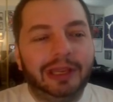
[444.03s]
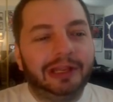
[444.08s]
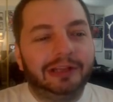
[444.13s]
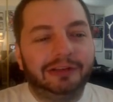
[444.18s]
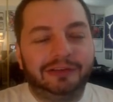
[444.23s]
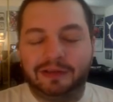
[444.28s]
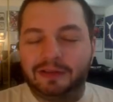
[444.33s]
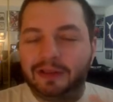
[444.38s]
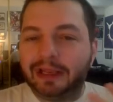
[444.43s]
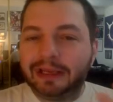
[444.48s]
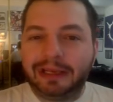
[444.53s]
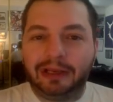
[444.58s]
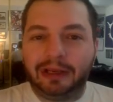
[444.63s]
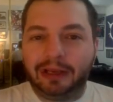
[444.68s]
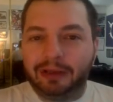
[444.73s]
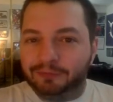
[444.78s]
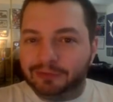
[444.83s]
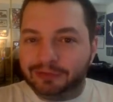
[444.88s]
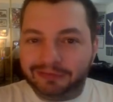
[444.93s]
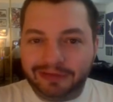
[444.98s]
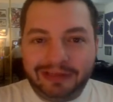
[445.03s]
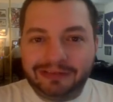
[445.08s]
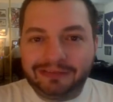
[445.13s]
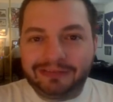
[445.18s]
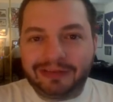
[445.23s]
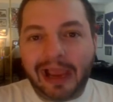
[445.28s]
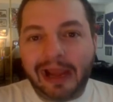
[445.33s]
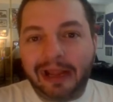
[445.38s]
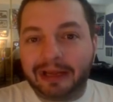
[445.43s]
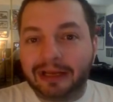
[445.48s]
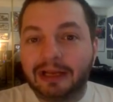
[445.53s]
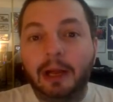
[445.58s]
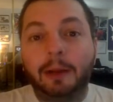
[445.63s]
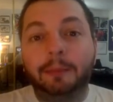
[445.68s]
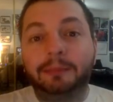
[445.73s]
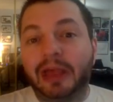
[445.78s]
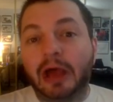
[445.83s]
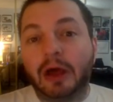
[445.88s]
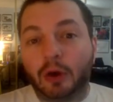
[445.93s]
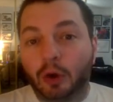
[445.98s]
Do you like it if it's inside and
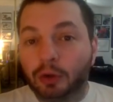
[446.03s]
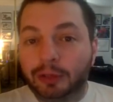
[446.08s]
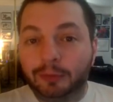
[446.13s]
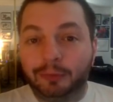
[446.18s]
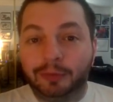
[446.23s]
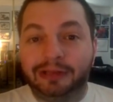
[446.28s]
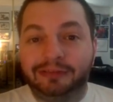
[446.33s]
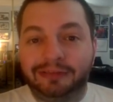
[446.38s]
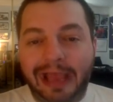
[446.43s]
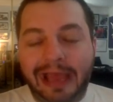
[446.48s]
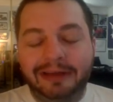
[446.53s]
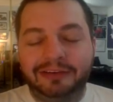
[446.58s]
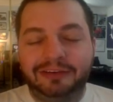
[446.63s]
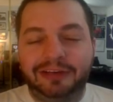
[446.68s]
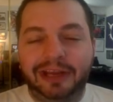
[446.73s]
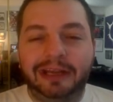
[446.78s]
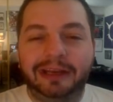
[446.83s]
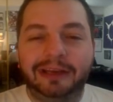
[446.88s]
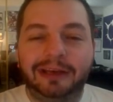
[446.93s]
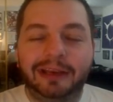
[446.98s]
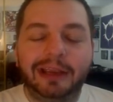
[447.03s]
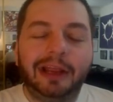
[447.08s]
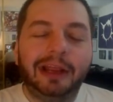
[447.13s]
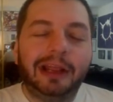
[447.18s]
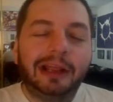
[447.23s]
comes out only when it's agitated?